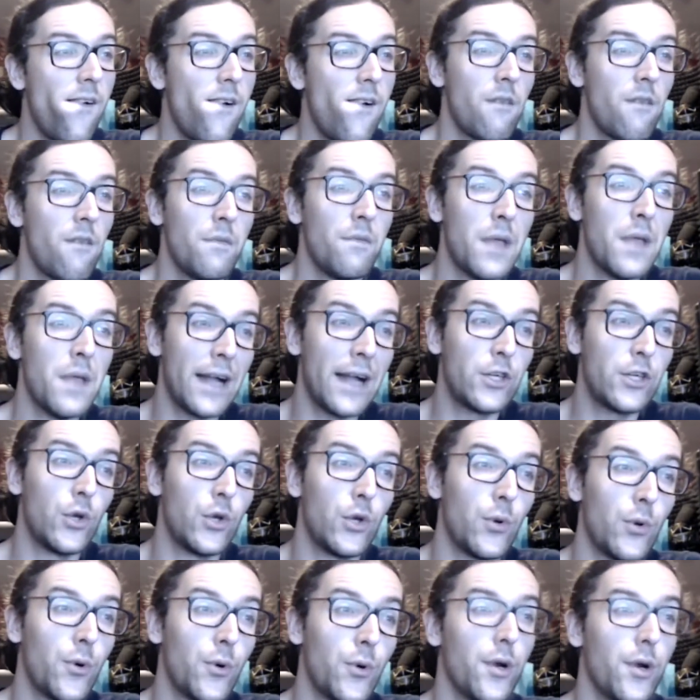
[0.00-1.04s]
Not
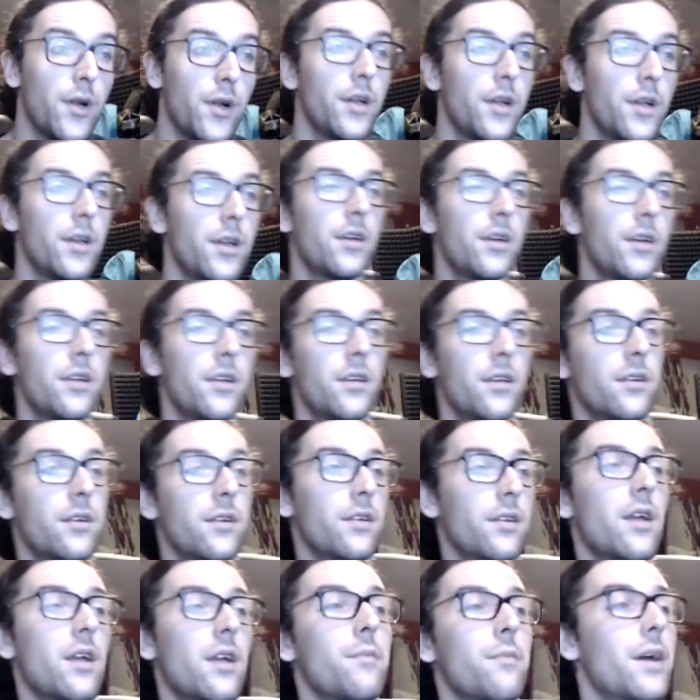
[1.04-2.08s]
sure.
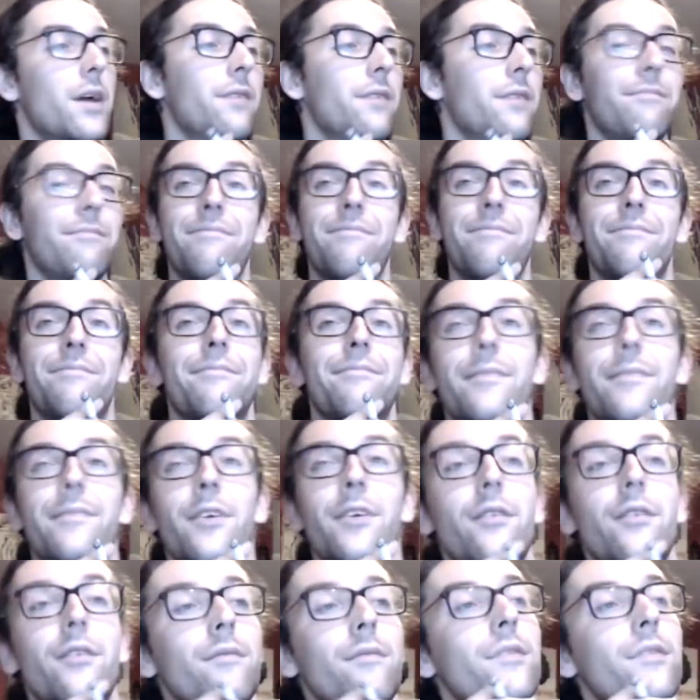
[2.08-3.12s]
I'm not,
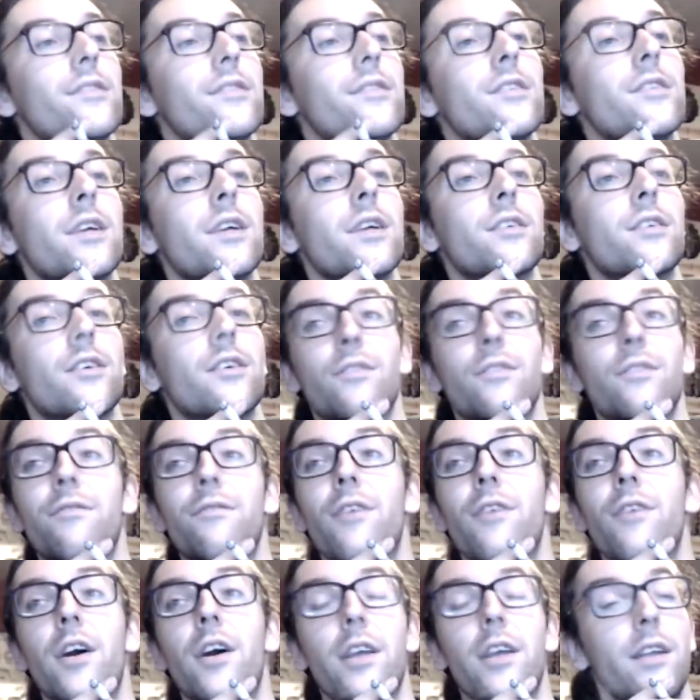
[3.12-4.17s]
dude, this is like such a
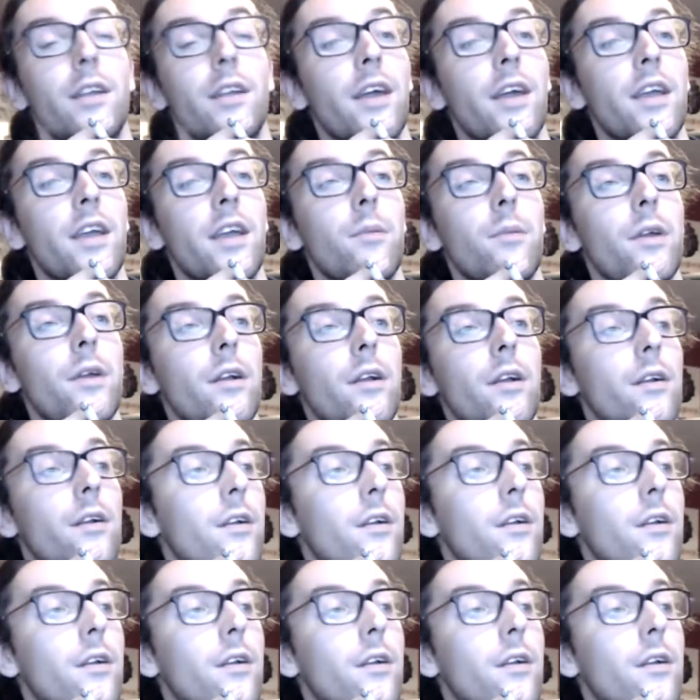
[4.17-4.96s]
fucking nightmare.